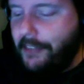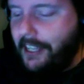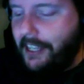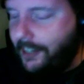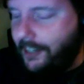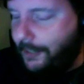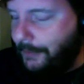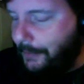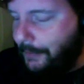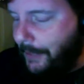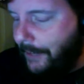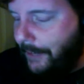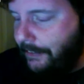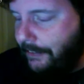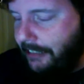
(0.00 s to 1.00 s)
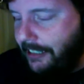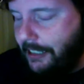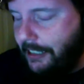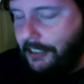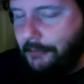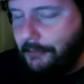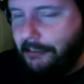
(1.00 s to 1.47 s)
that I'm some heavy drinker because
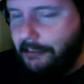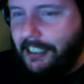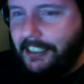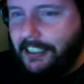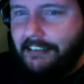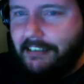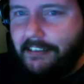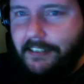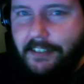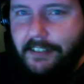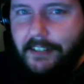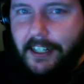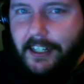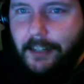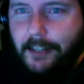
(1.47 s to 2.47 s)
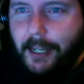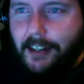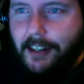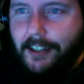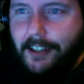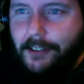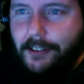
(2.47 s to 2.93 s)
I'm drinking Sierra Nevada Pale
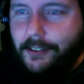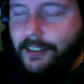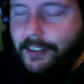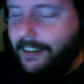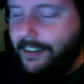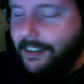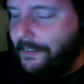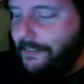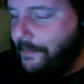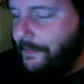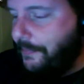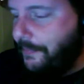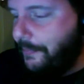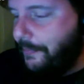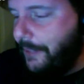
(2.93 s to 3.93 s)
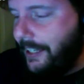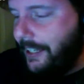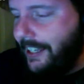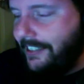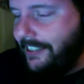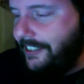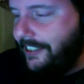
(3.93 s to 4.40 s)
Ale. And
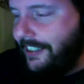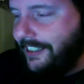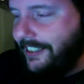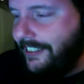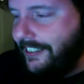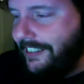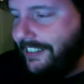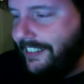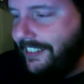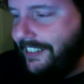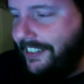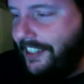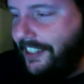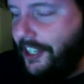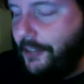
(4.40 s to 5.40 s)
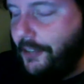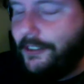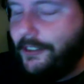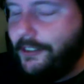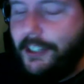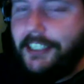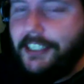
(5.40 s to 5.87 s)
it's like, 2
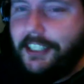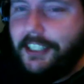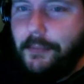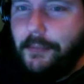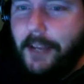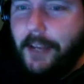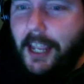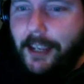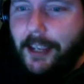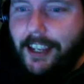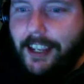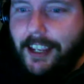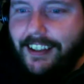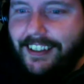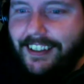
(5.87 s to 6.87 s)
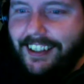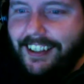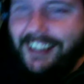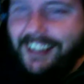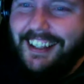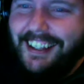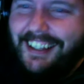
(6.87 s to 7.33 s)
years ago maybe
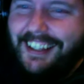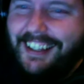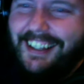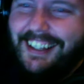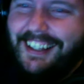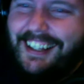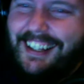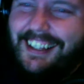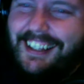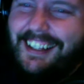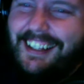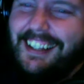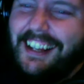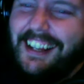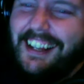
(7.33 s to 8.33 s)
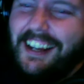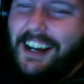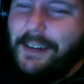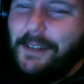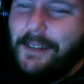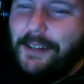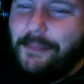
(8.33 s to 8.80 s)
I would
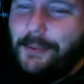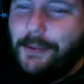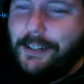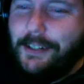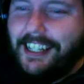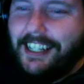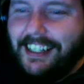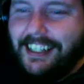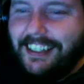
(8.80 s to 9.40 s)
have balked at it.